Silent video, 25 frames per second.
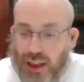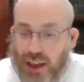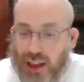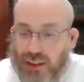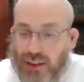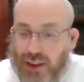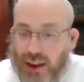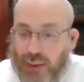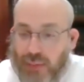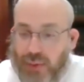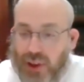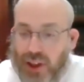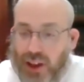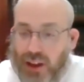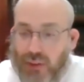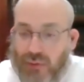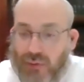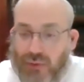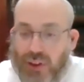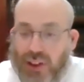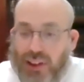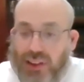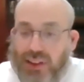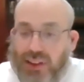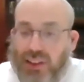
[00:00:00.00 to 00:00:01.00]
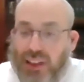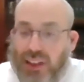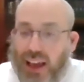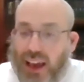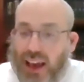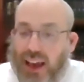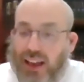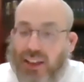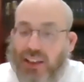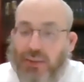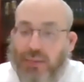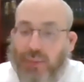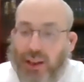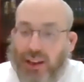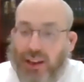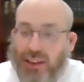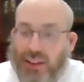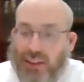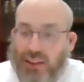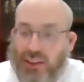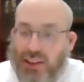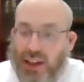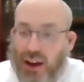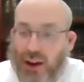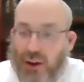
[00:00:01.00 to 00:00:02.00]
They attempt to convince the aged
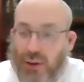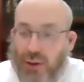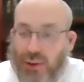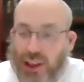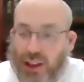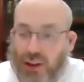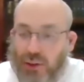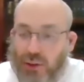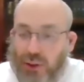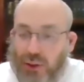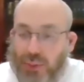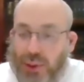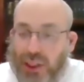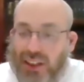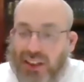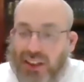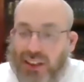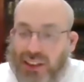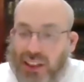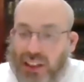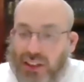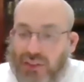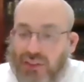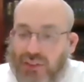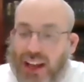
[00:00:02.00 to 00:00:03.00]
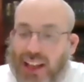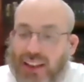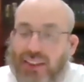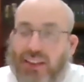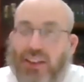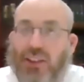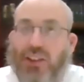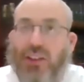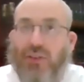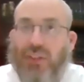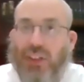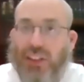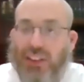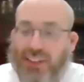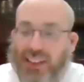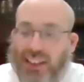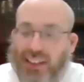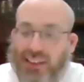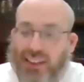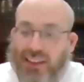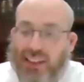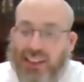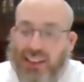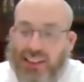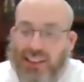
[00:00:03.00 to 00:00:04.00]
Mattisyahu that it would be to his advantage if he
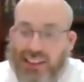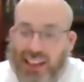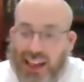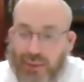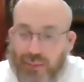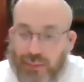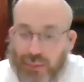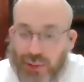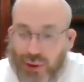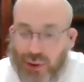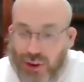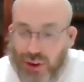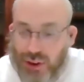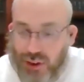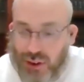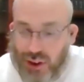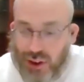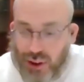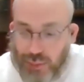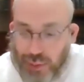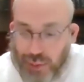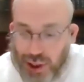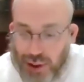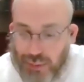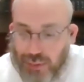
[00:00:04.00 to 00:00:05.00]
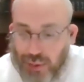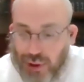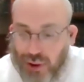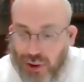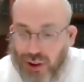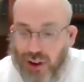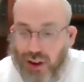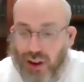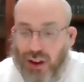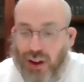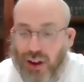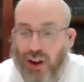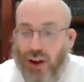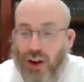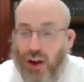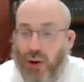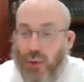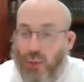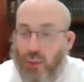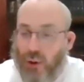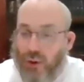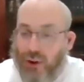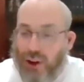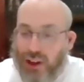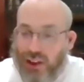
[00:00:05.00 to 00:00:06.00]
sets an example to the people.
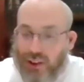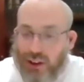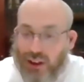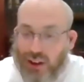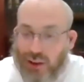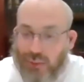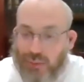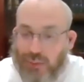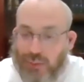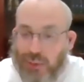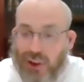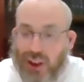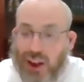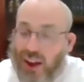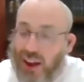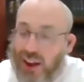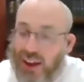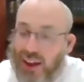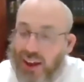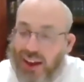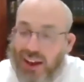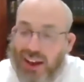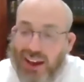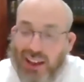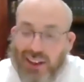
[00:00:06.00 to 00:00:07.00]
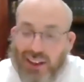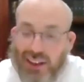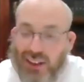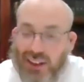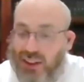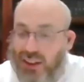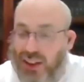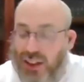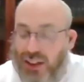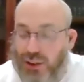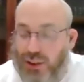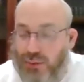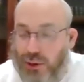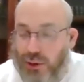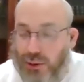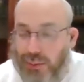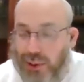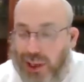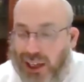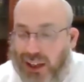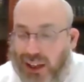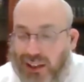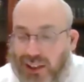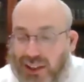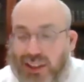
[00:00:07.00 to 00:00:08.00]
Were he to comply, he and his sons would
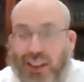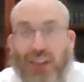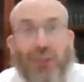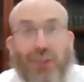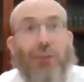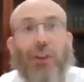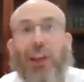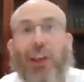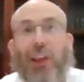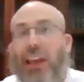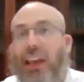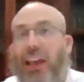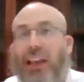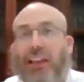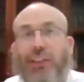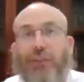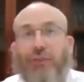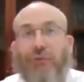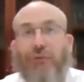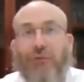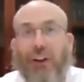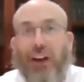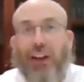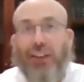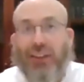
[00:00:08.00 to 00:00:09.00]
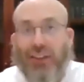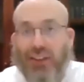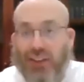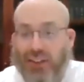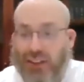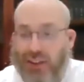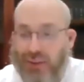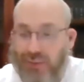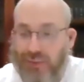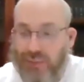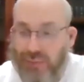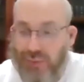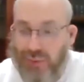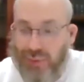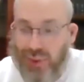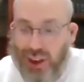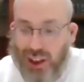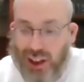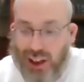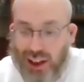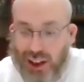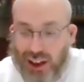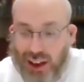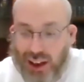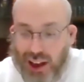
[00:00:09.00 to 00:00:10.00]
be considered the king's friends,
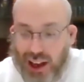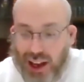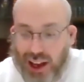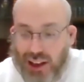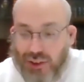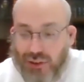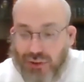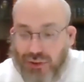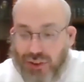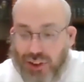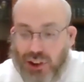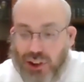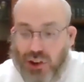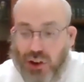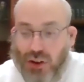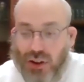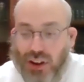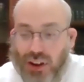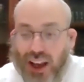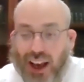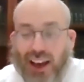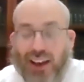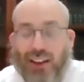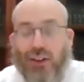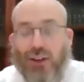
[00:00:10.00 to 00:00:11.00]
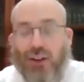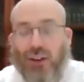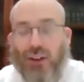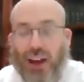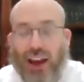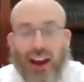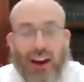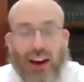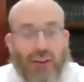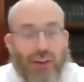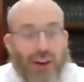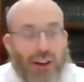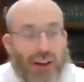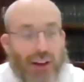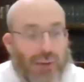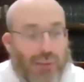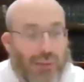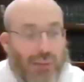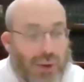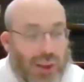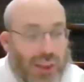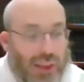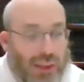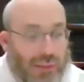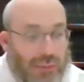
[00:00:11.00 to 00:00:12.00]
an official title carried
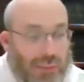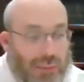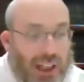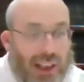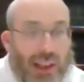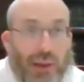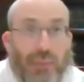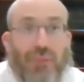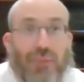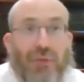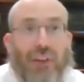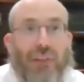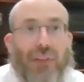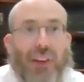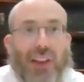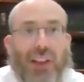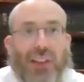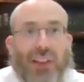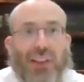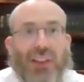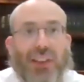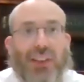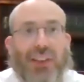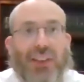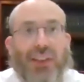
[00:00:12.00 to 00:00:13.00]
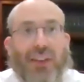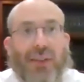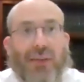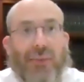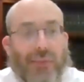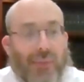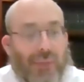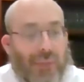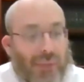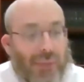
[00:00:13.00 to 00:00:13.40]
with many privileges.